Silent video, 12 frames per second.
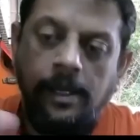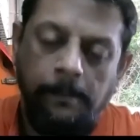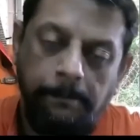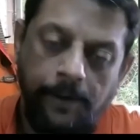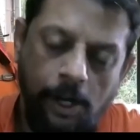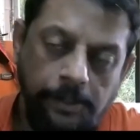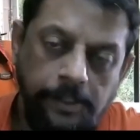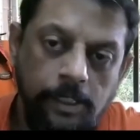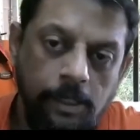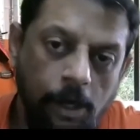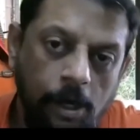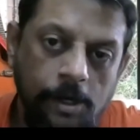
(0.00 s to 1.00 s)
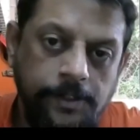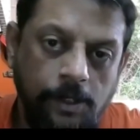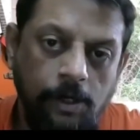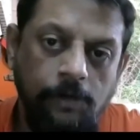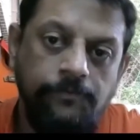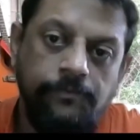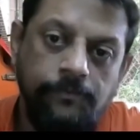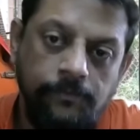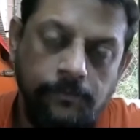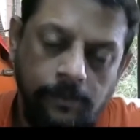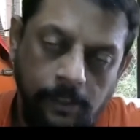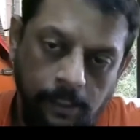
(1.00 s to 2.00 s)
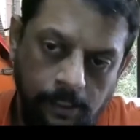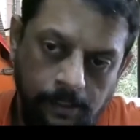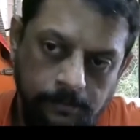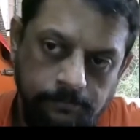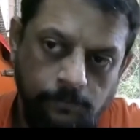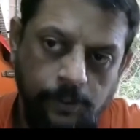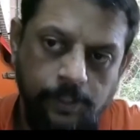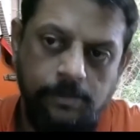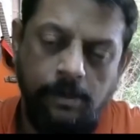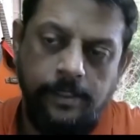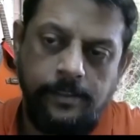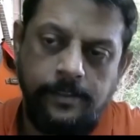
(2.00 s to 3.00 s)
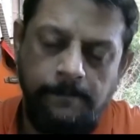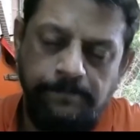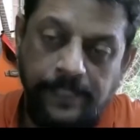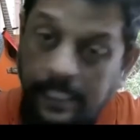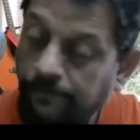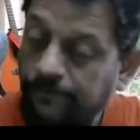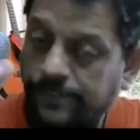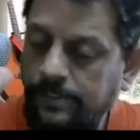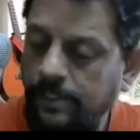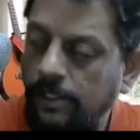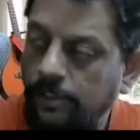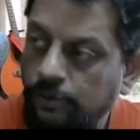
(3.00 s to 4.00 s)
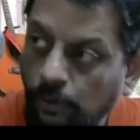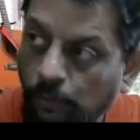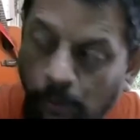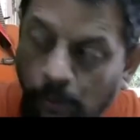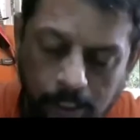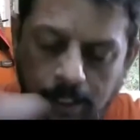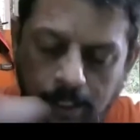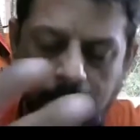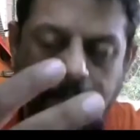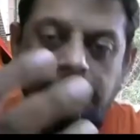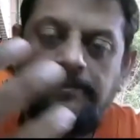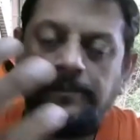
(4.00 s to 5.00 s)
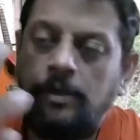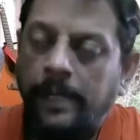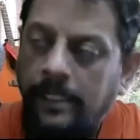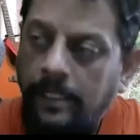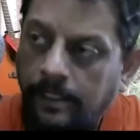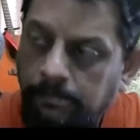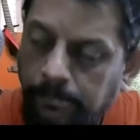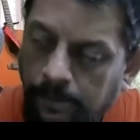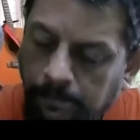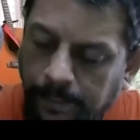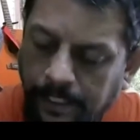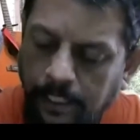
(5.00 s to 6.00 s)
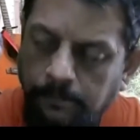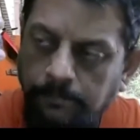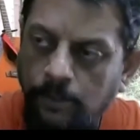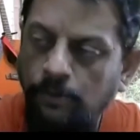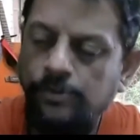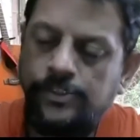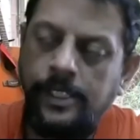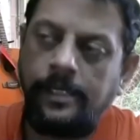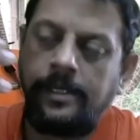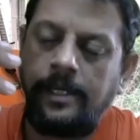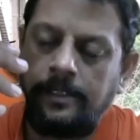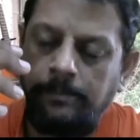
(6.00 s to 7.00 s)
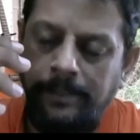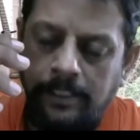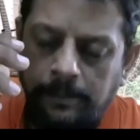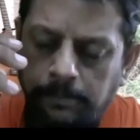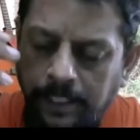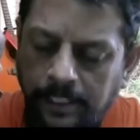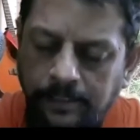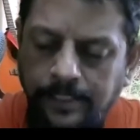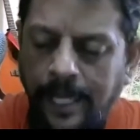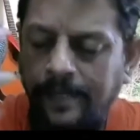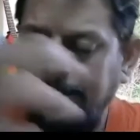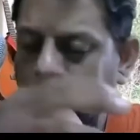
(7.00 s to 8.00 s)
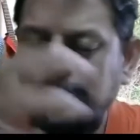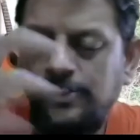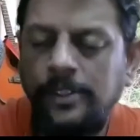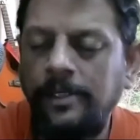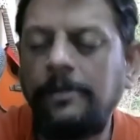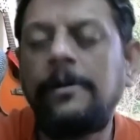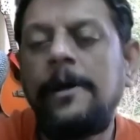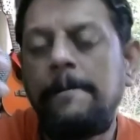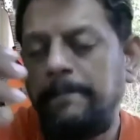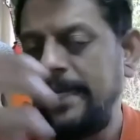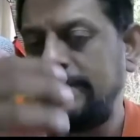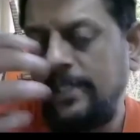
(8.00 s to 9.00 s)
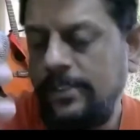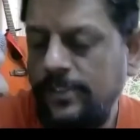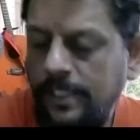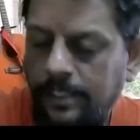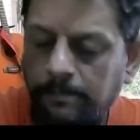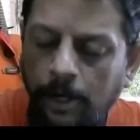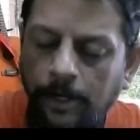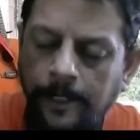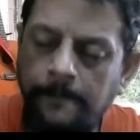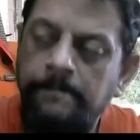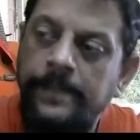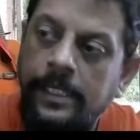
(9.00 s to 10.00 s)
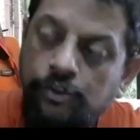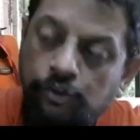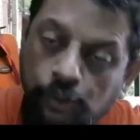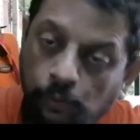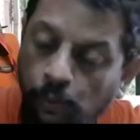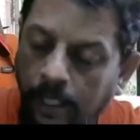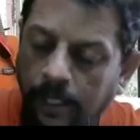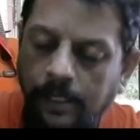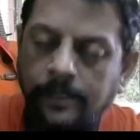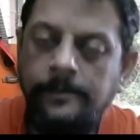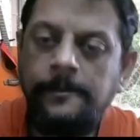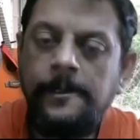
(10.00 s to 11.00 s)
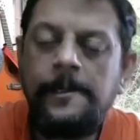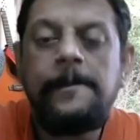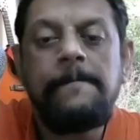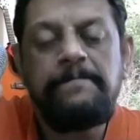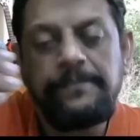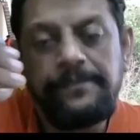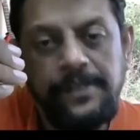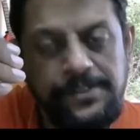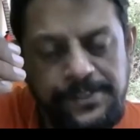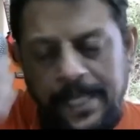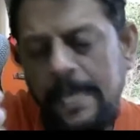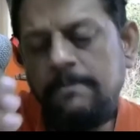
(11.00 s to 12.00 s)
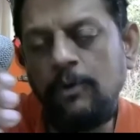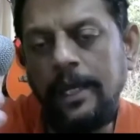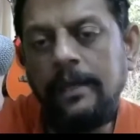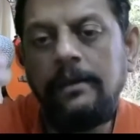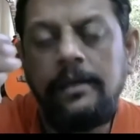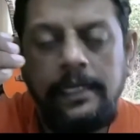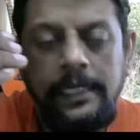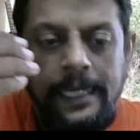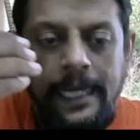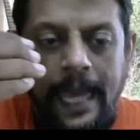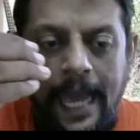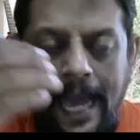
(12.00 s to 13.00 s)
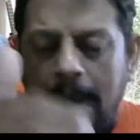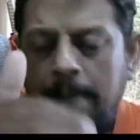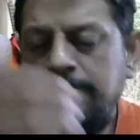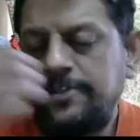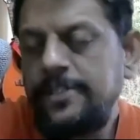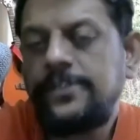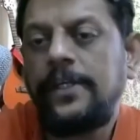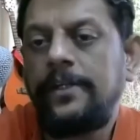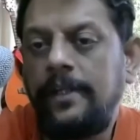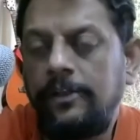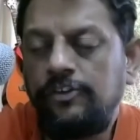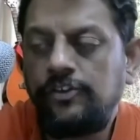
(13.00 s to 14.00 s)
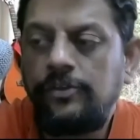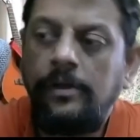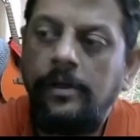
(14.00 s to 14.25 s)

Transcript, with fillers: brought a lot of uh, what do you call it gifts to the world, you know, by like mu bringing music and by, like bringing that and this, you know, many things that they brought in to the world. The same way, Ham's descendants,